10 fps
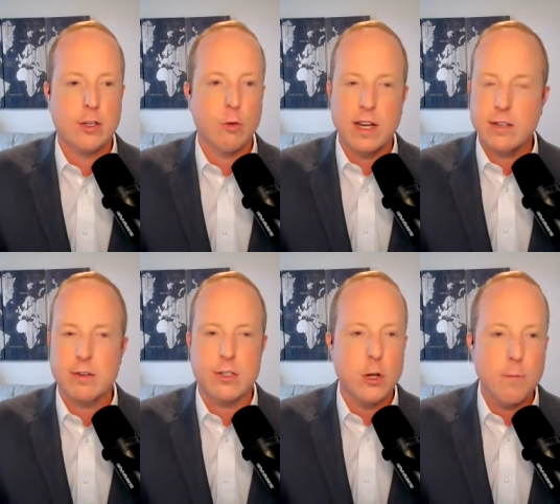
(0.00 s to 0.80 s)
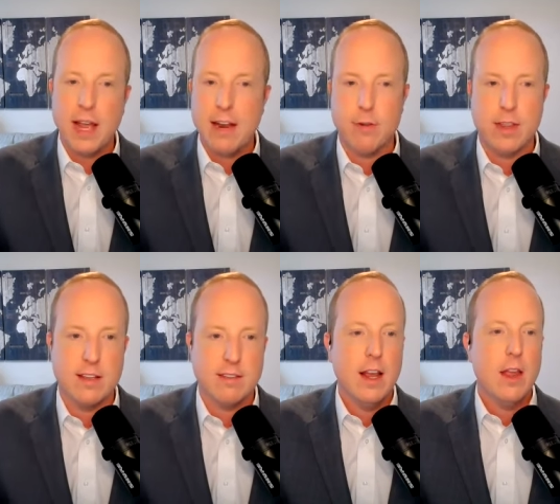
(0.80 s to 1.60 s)
So renters do pay for
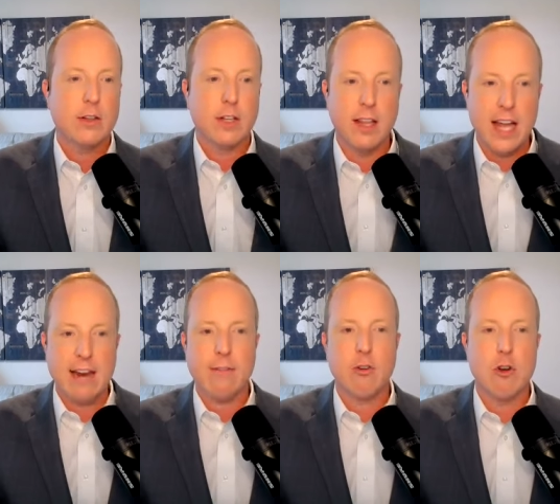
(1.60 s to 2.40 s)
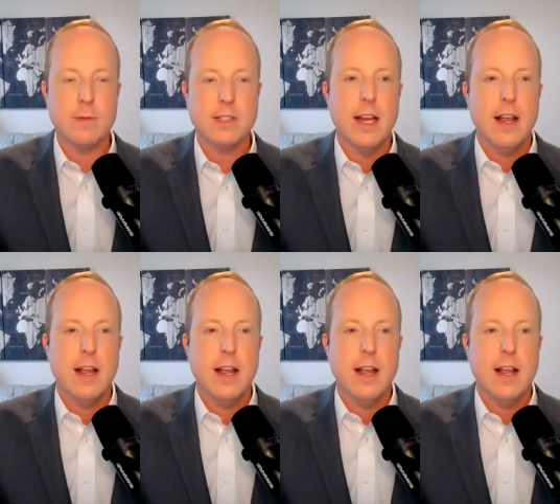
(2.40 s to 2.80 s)
this. There's a lot of groups